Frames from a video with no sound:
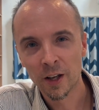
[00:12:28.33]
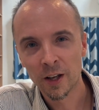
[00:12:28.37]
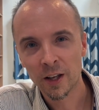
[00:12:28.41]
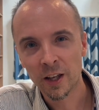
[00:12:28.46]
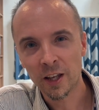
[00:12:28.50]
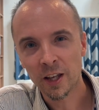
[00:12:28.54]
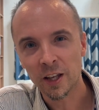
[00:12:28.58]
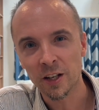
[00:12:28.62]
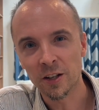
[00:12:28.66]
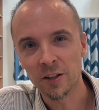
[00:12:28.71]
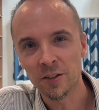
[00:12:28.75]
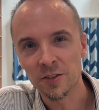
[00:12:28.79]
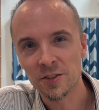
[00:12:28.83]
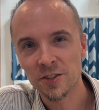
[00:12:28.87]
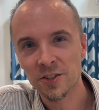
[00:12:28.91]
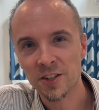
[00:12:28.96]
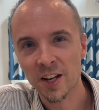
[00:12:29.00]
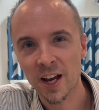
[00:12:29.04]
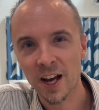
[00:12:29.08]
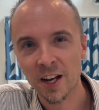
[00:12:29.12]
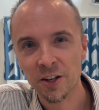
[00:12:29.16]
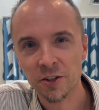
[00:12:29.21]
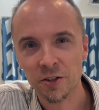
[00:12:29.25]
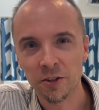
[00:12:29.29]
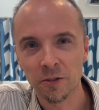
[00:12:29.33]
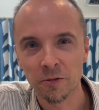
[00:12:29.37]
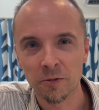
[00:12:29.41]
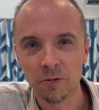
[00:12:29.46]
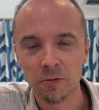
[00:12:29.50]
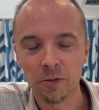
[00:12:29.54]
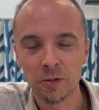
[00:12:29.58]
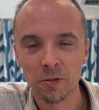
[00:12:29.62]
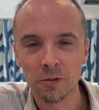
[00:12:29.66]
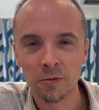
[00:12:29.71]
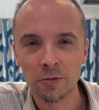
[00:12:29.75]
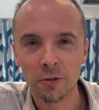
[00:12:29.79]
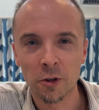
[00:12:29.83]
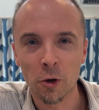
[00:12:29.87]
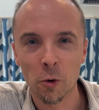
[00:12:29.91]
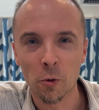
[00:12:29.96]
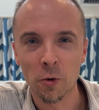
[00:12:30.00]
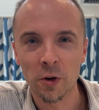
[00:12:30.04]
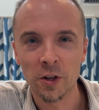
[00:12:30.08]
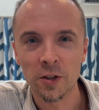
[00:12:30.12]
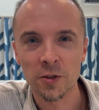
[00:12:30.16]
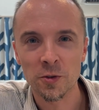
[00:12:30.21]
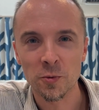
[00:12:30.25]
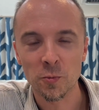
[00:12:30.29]
hidden stash of
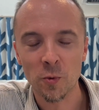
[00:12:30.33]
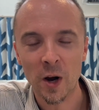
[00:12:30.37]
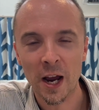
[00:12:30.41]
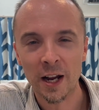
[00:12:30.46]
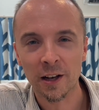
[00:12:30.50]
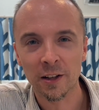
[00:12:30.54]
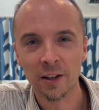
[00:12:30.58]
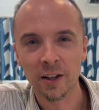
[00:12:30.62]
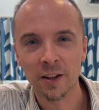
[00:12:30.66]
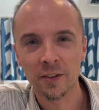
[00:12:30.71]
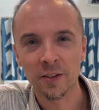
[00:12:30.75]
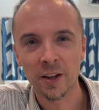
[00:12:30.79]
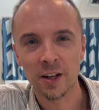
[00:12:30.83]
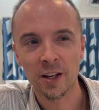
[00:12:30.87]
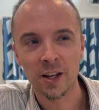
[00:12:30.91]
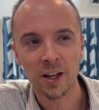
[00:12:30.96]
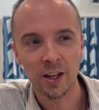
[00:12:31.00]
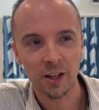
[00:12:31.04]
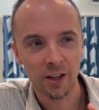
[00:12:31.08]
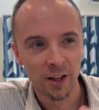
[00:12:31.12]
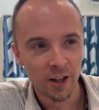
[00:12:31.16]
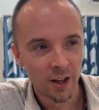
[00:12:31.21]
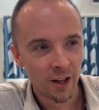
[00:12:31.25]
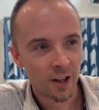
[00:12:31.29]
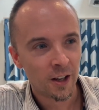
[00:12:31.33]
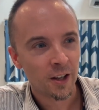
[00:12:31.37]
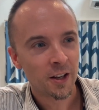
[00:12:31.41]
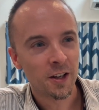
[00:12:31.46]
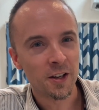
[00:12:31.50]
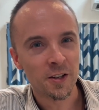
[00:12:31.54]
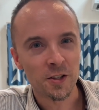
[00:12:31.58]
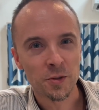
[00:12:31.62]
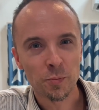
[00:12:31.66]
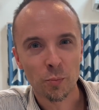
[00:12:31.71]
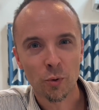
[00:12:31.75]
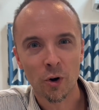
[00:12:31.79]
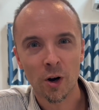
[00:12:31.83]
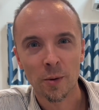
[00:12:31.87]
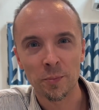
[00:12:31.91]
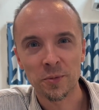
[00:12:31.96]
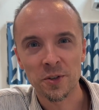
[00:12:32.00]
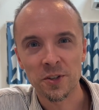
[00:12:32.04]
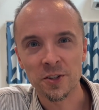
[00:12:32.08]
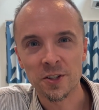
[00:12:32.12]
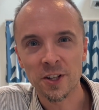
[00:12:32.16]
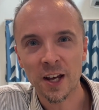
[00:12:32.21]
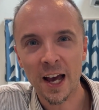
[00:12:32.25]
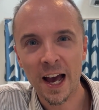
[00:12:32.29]
coins rattling, then he is
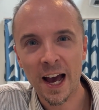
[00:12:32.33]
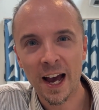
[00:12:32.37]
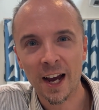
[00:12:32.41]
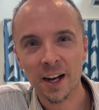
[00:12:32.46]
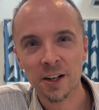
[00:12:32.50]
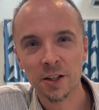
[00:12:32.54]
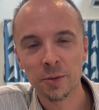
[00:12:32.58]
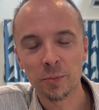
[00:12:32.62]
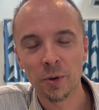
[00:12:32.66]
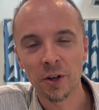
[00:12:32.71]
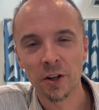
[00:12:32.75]
prompted to act.